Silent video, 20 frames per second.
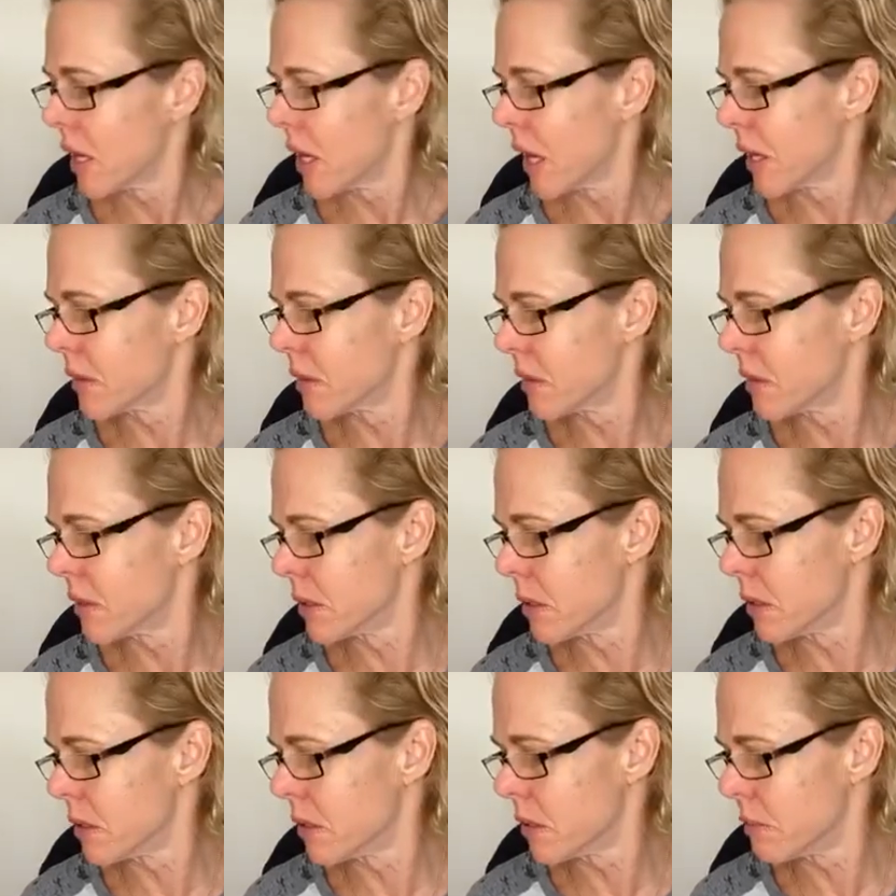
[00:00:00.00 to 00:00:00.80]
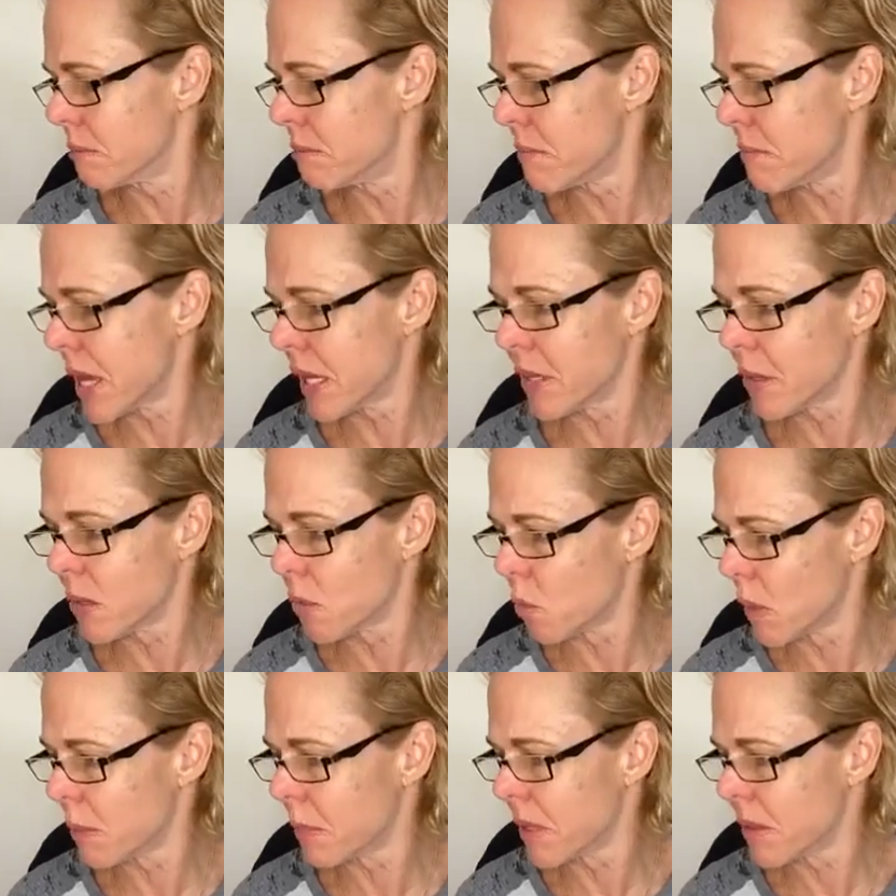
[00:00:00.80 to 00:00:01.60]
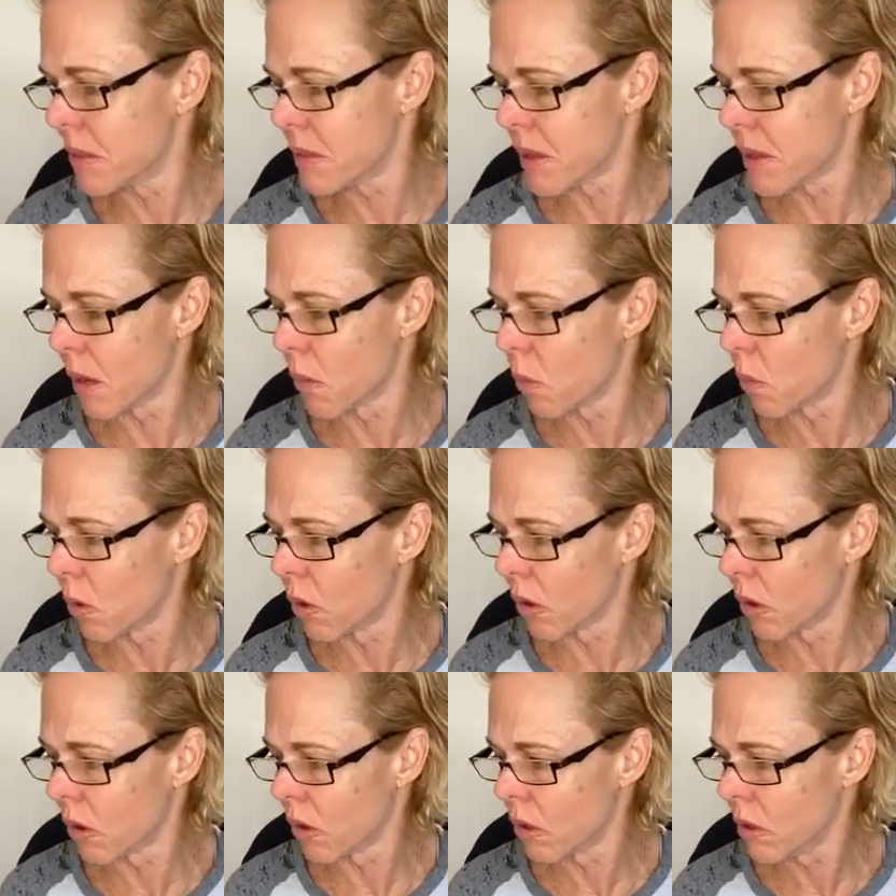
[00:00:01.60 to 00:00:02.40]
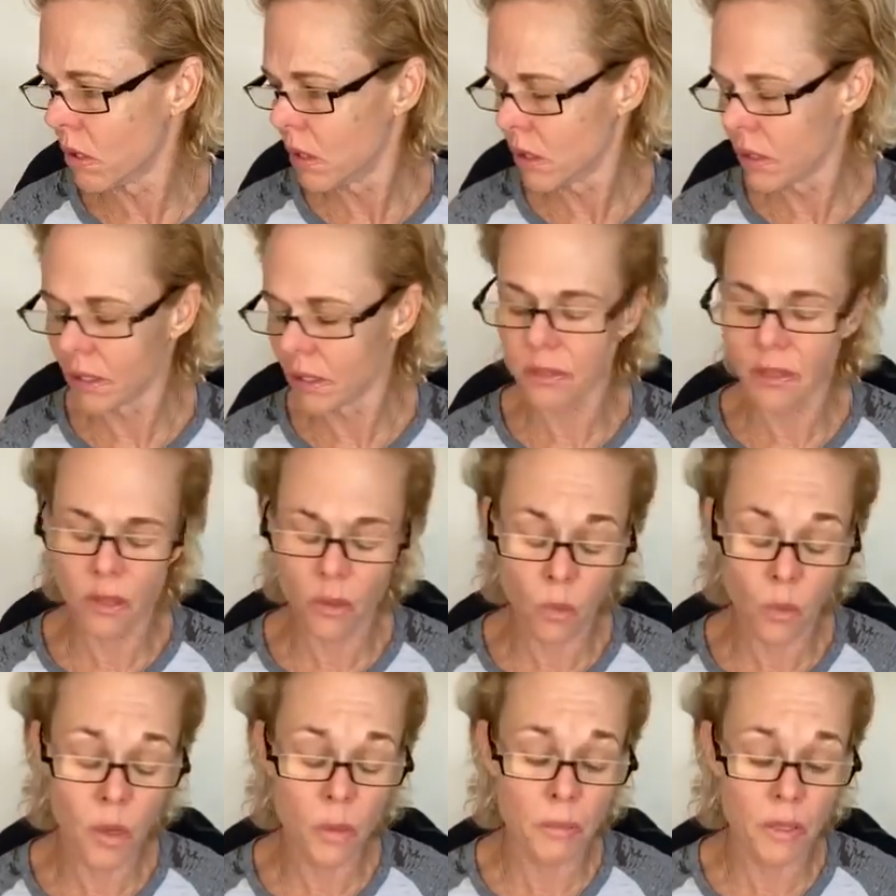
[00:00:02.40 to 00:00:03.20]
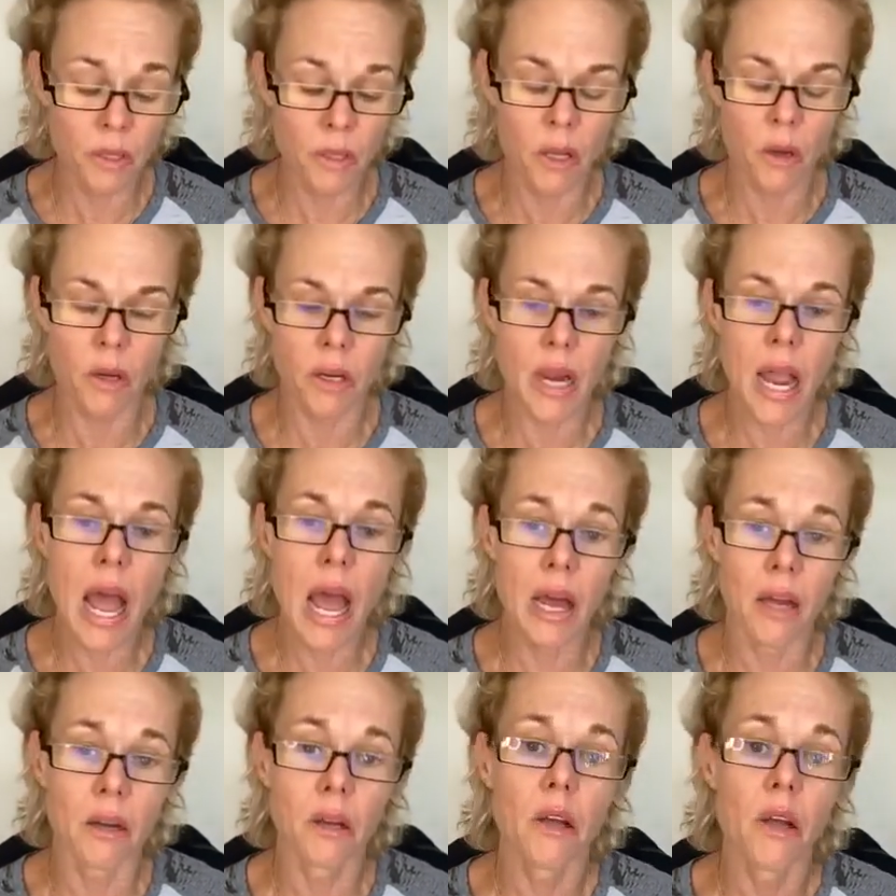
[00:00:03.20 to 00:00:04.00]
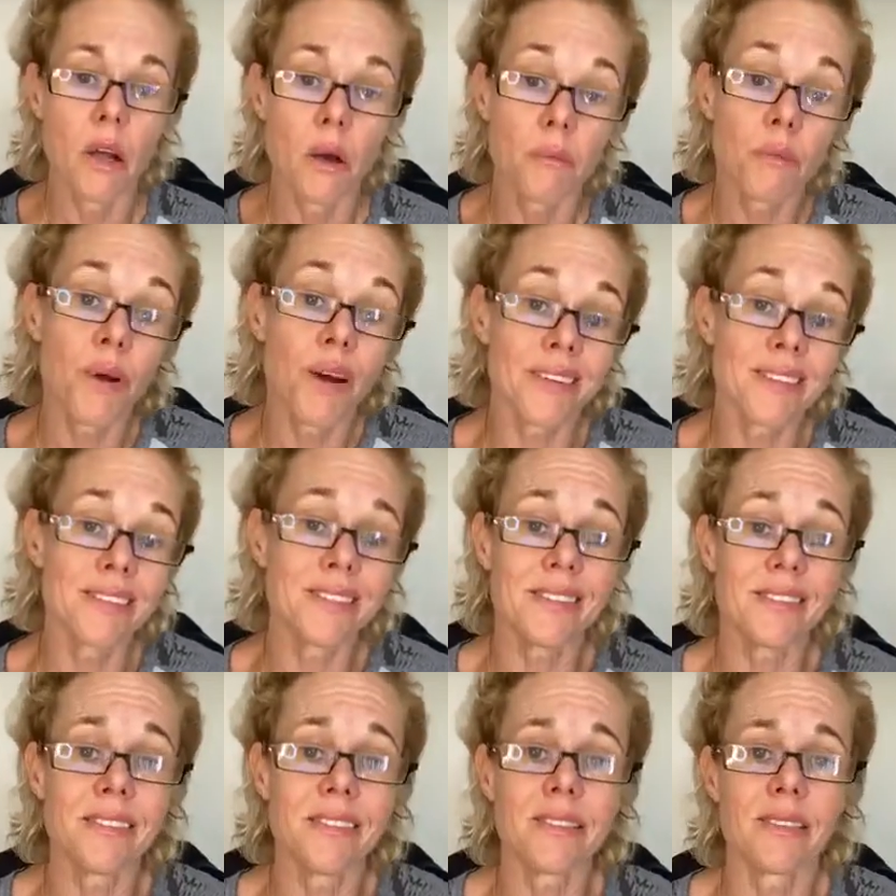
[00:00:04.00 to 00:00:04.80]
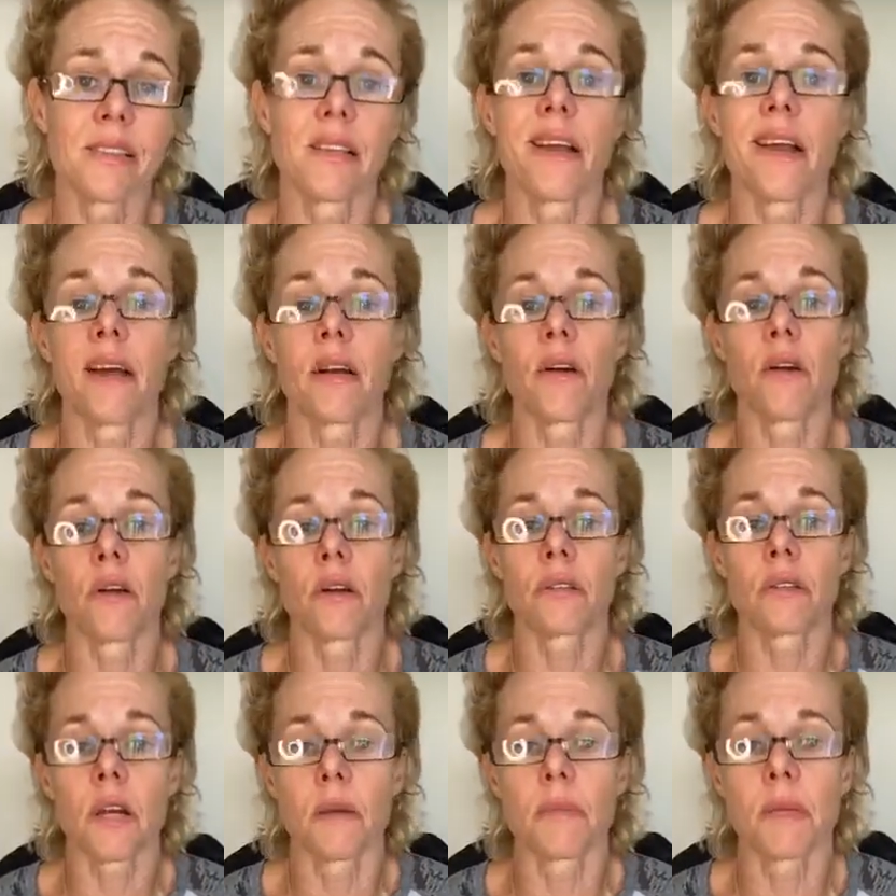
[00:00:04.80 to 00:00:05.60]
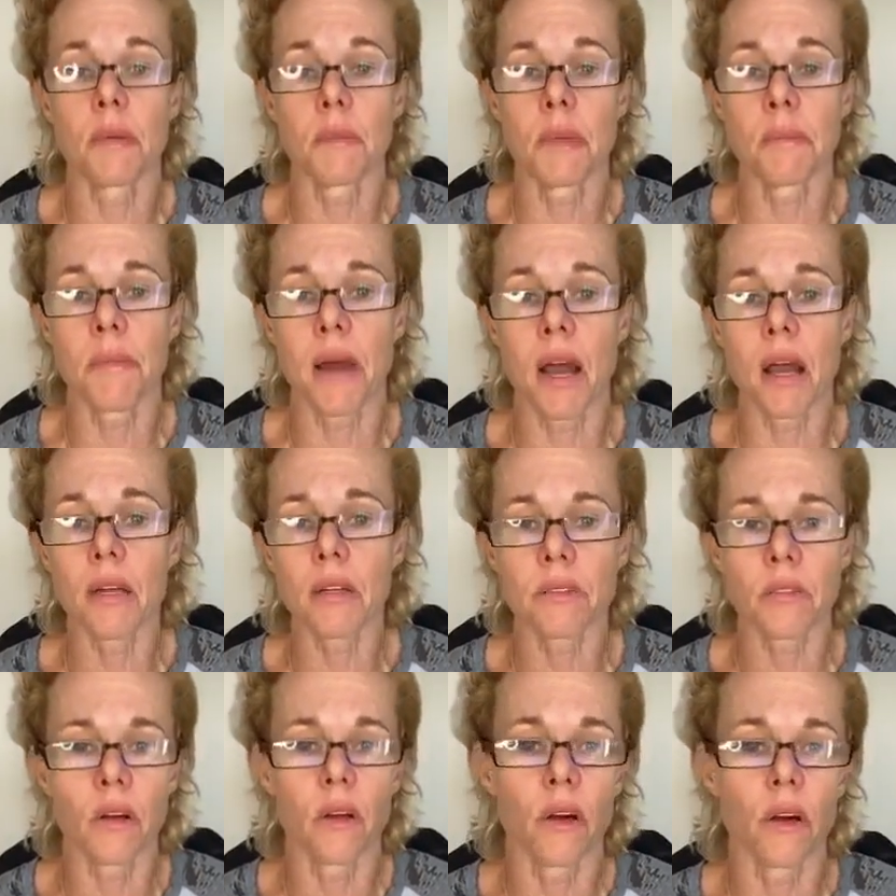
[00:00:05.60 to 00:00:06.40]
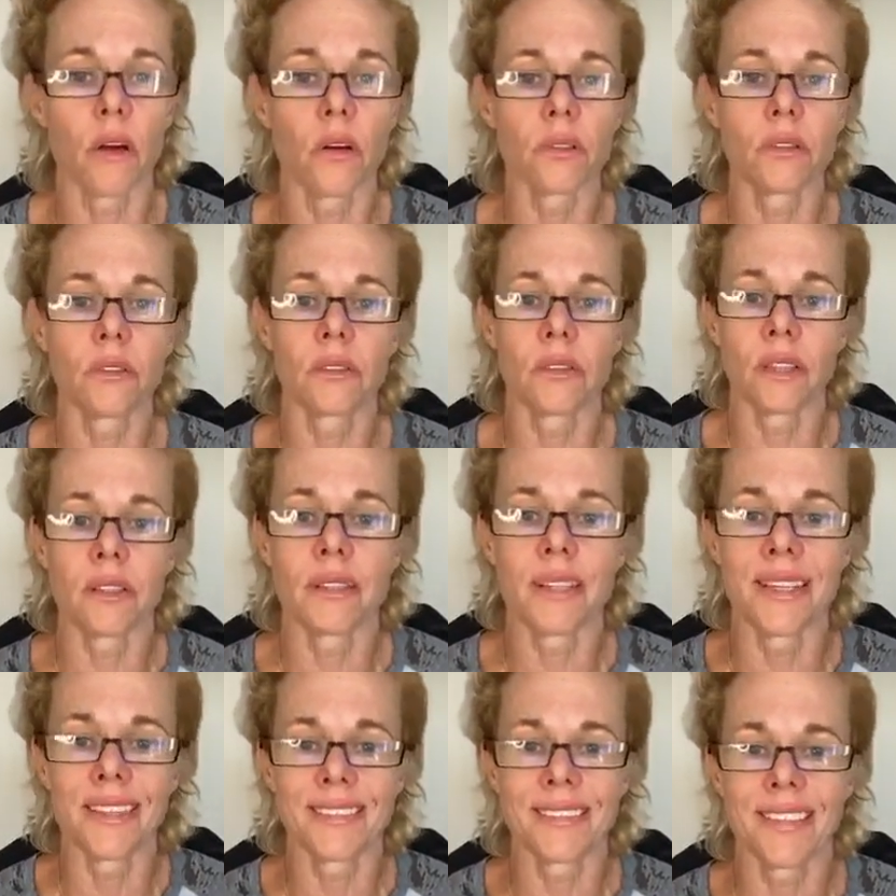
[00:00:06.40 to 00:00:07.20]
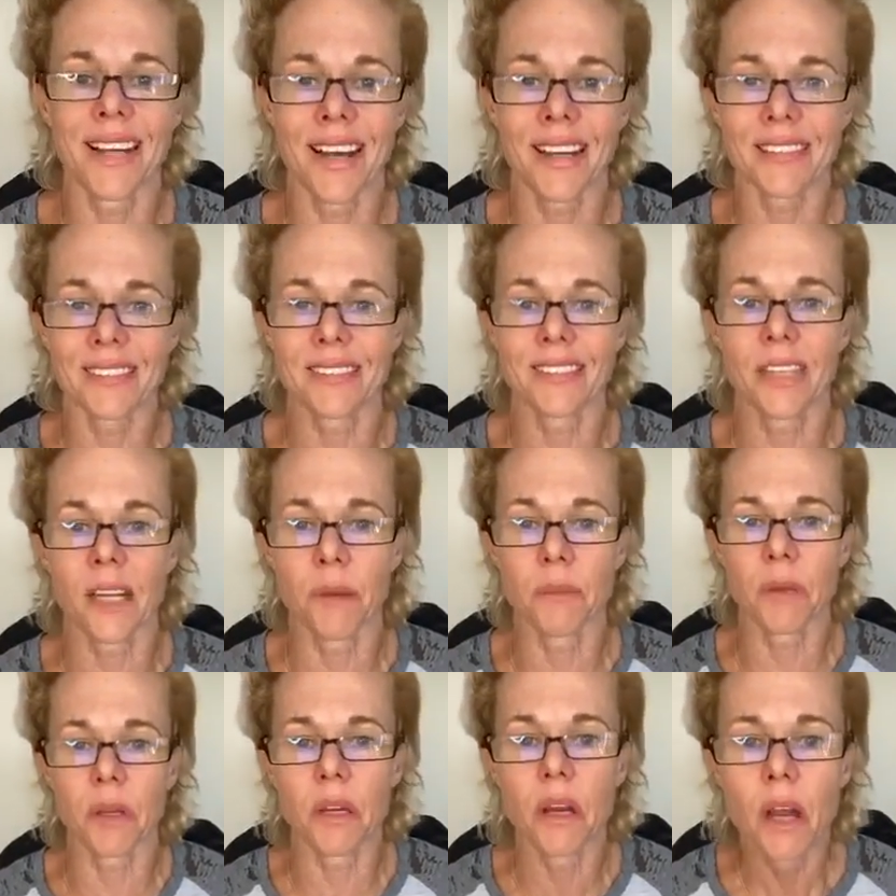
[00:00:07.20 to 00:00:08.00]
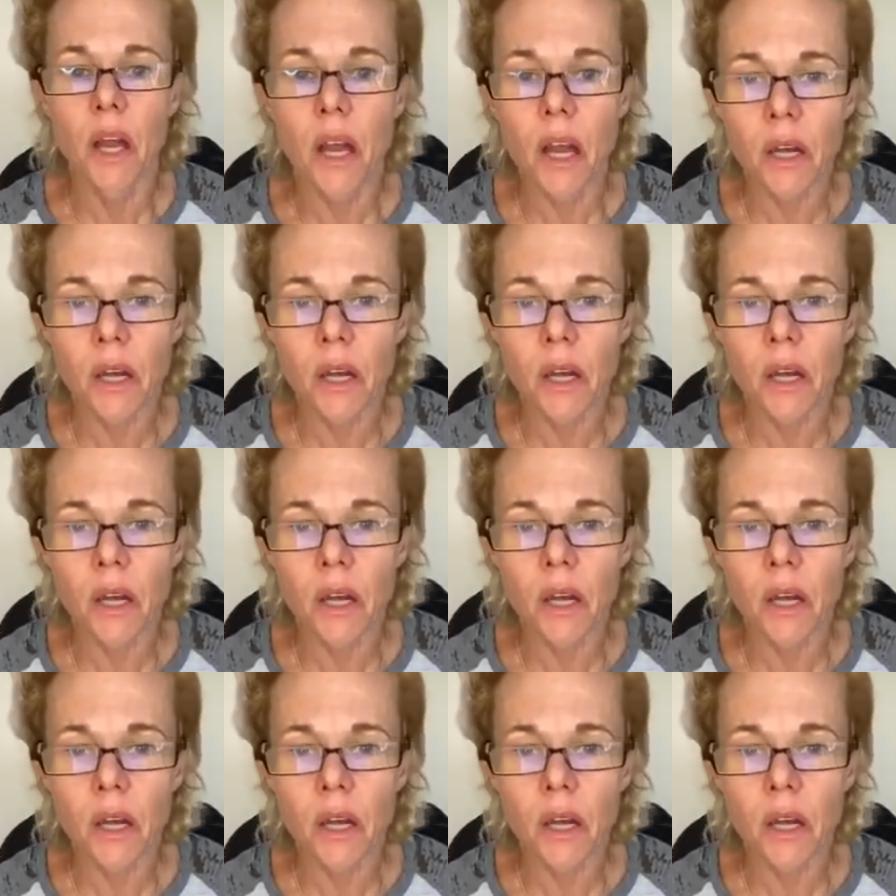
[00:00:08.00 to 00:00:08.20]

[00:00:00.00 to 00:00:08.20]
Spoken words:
And the men and the women that were, let's say the women that had pregnancies and they had a hard time coming back, they all said the exact same thing.